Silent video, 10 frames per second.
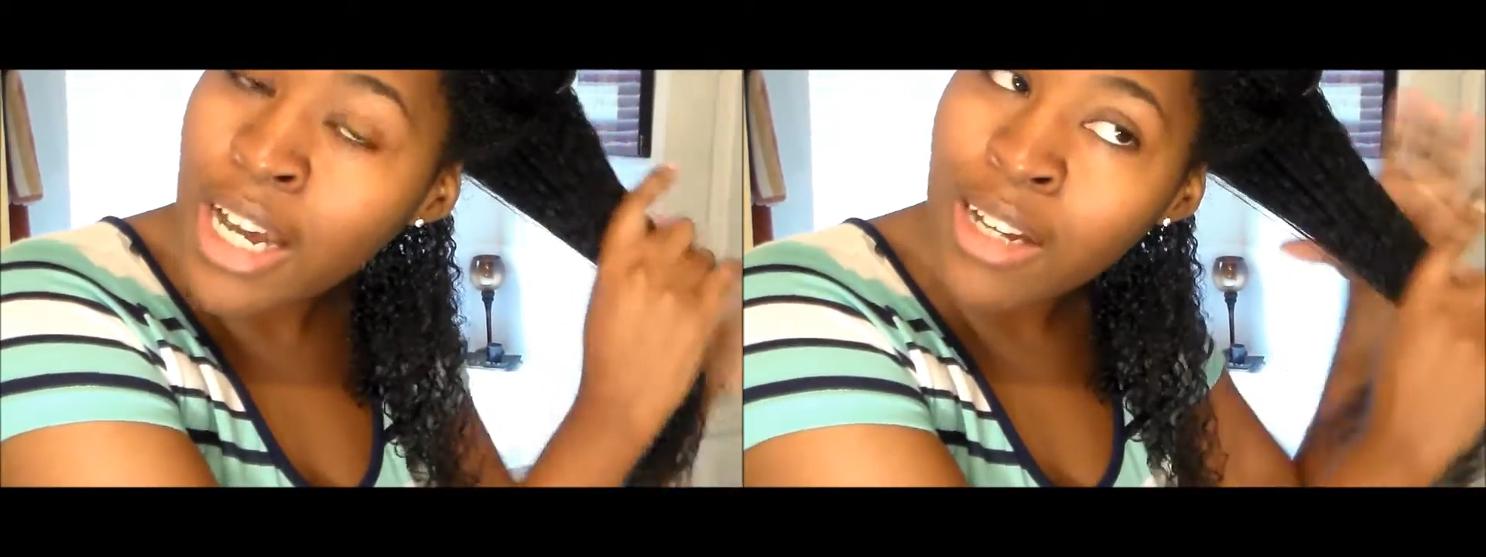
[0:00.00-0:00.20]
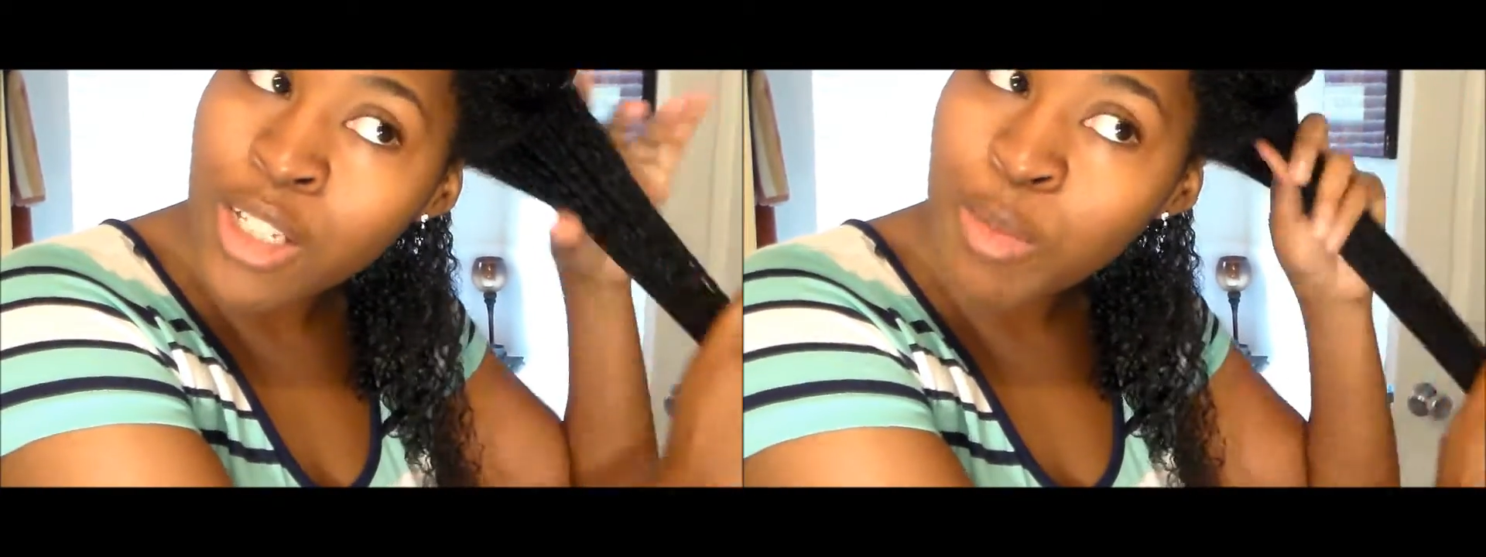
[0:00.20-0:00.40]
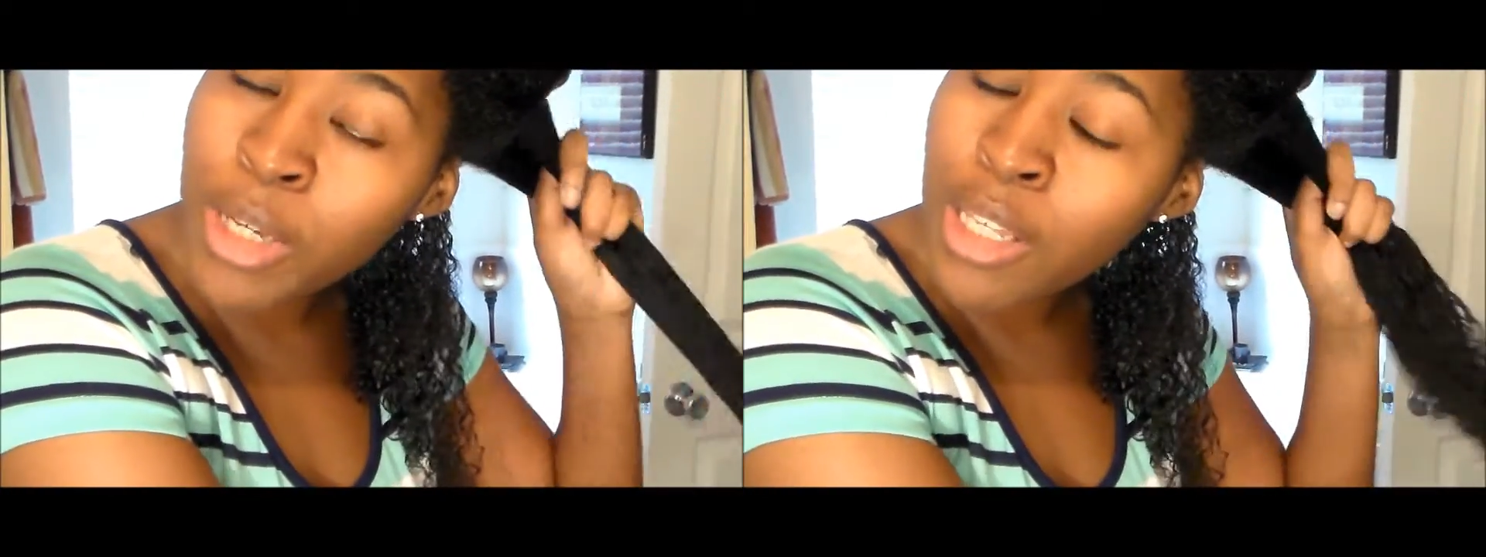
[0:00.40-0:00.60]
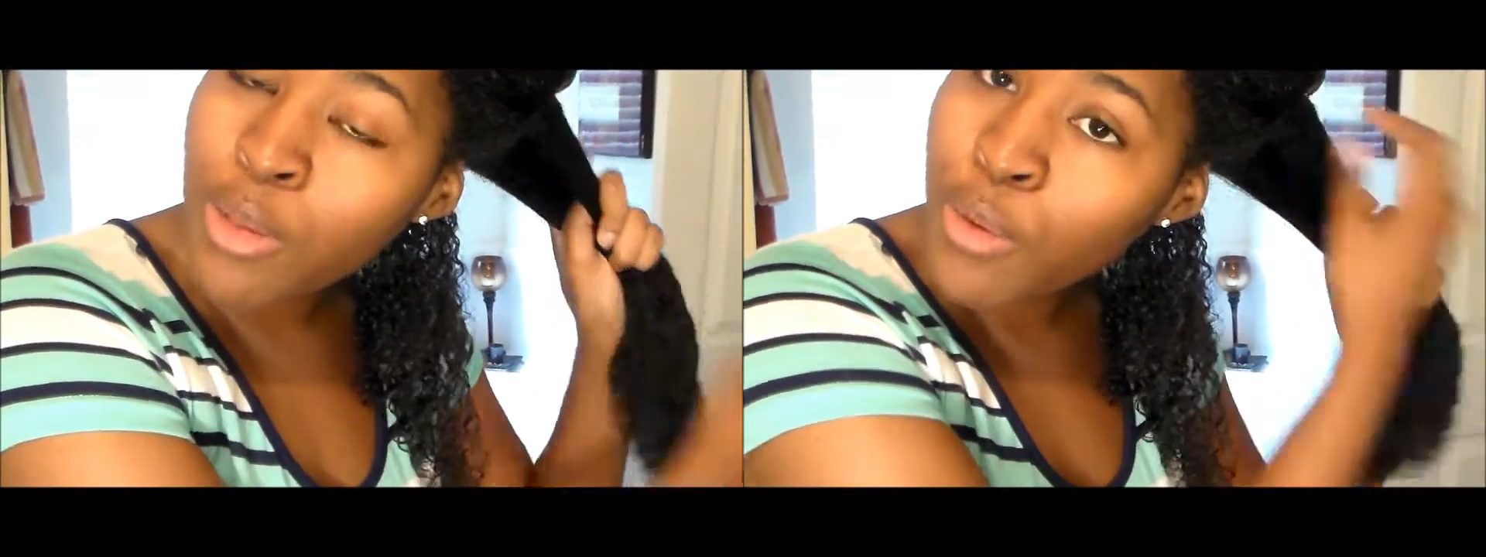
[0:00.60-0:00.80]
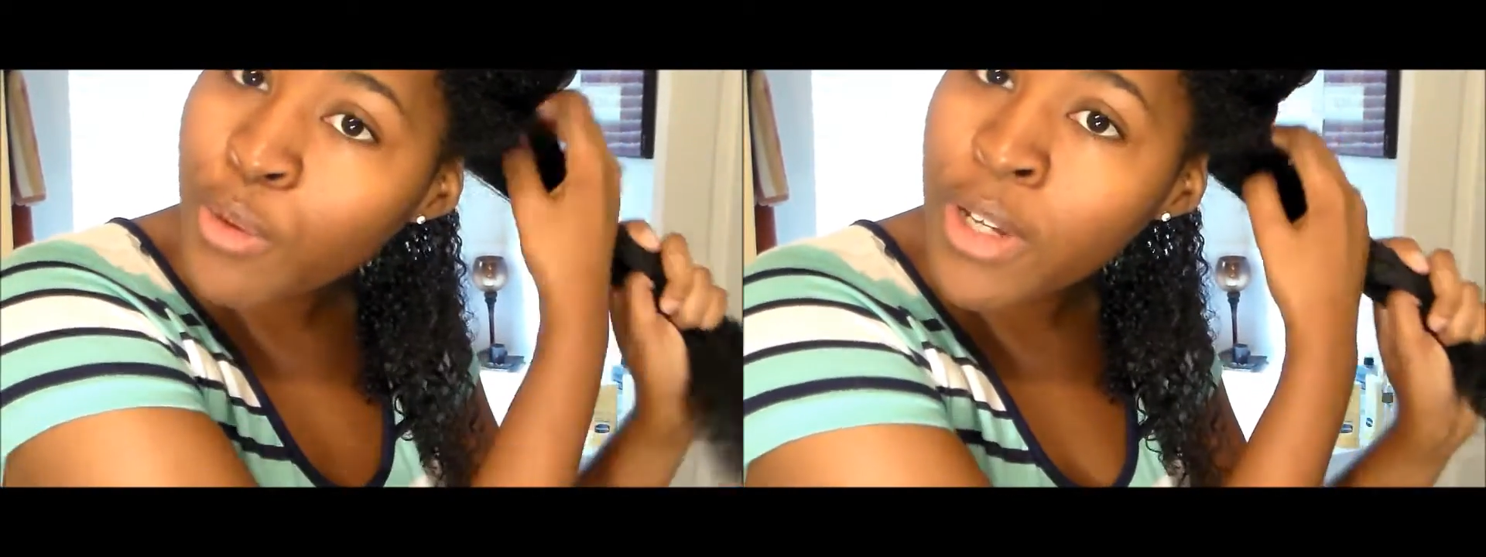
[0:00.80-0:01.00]
I'll speed
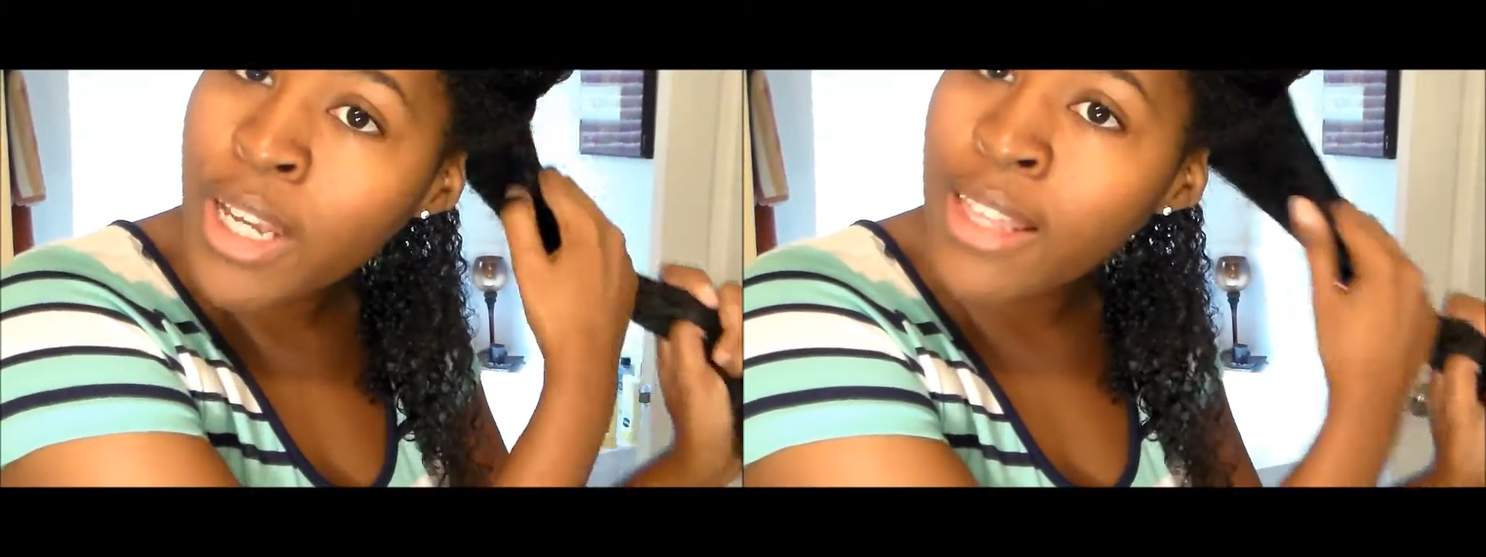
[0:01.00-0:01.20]
through it